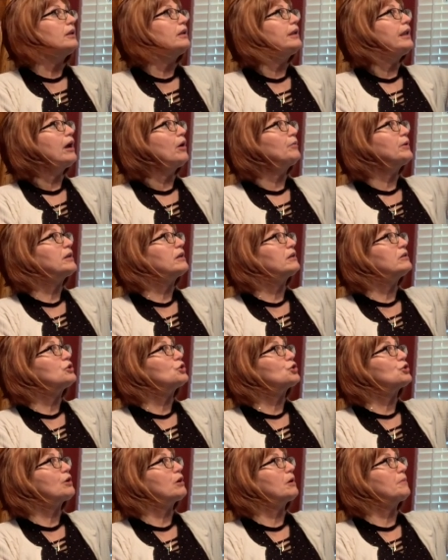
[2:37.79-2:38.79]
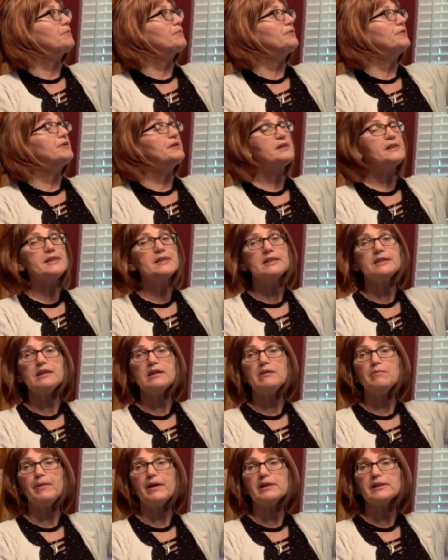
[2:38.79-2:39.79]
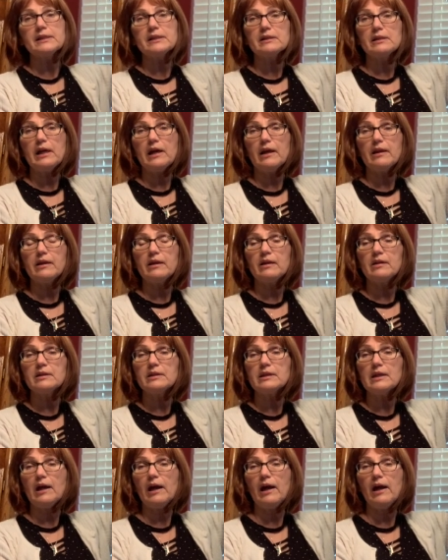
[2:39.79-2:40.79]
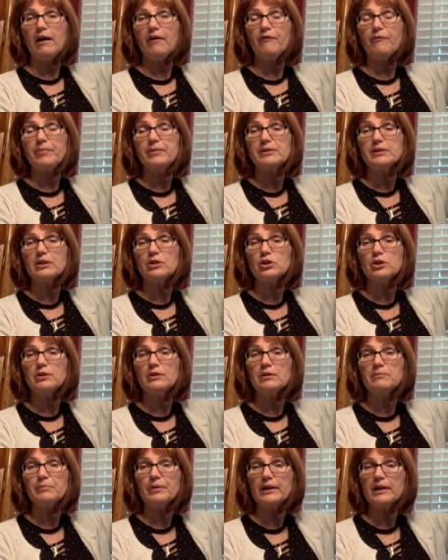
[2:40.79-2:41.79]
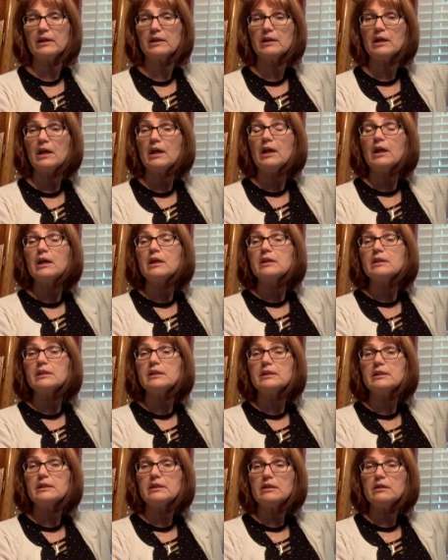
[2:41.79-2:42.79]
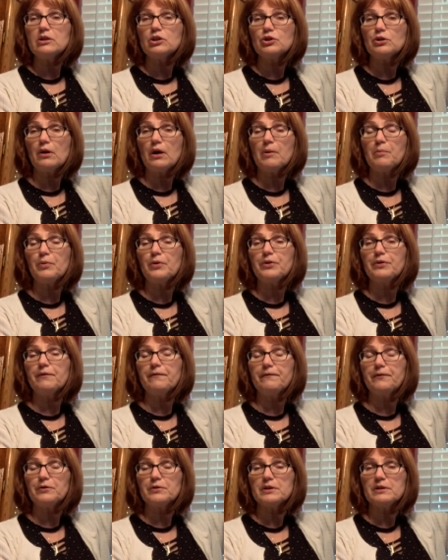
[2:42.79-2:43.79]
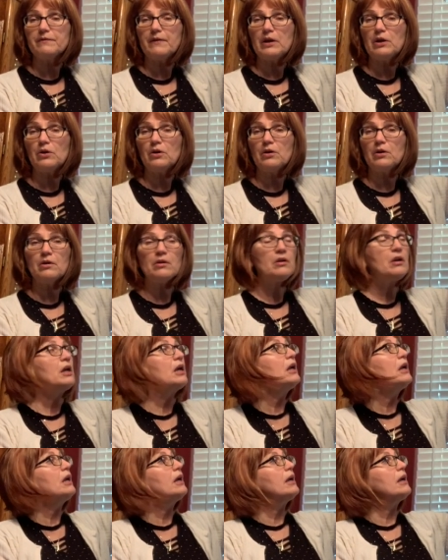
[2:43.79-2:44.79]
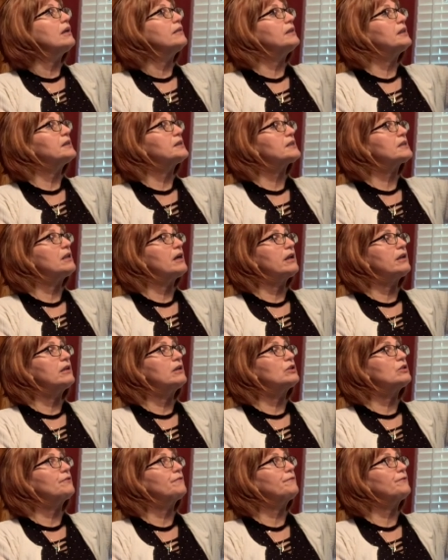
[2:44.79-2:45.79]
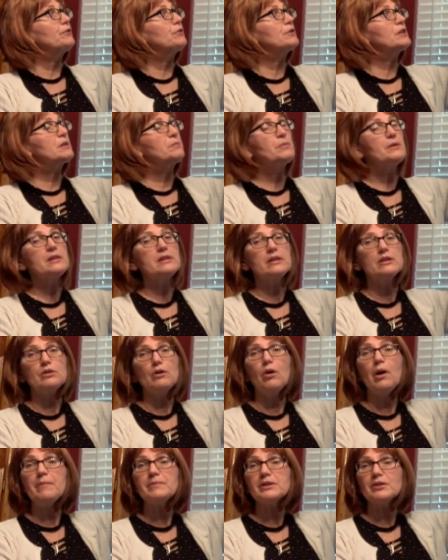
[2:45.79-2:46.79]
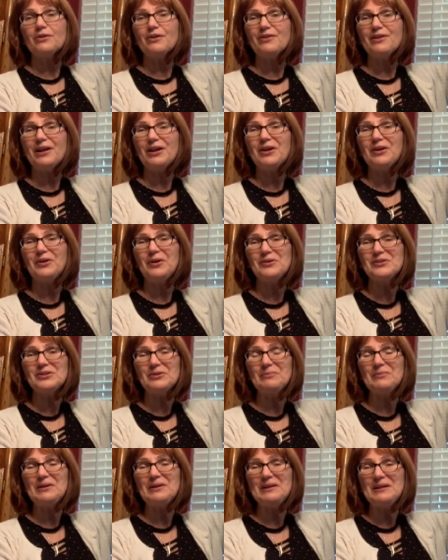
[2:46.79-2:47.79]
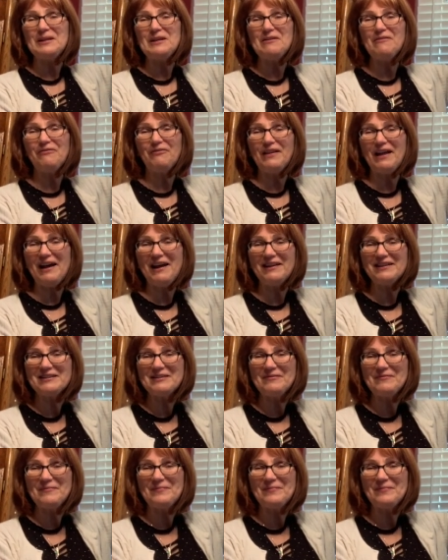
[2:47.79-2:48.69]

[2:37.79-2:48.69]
Now we can sharp this D by sliding into half position and playing D sharp with the first finger, and then sliding into first position. Oh, I'm sorry, that could also be an E flat.